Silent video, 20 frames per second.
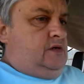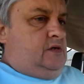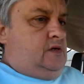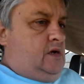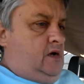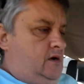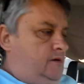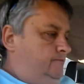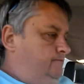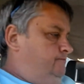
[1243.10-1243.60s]

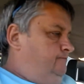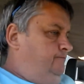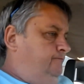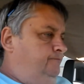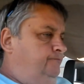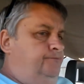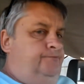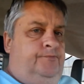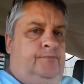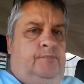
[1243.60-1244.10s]
This is
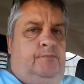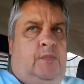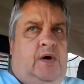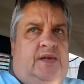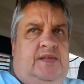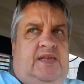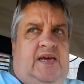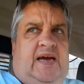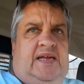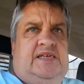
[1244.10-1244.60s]

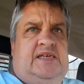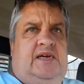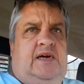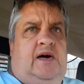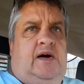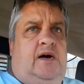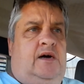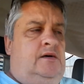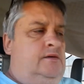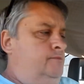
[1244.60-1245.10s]
my
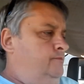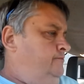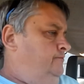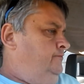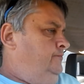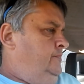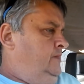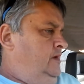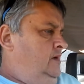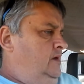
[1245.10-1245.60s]
dad's
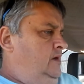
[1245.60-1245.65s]
car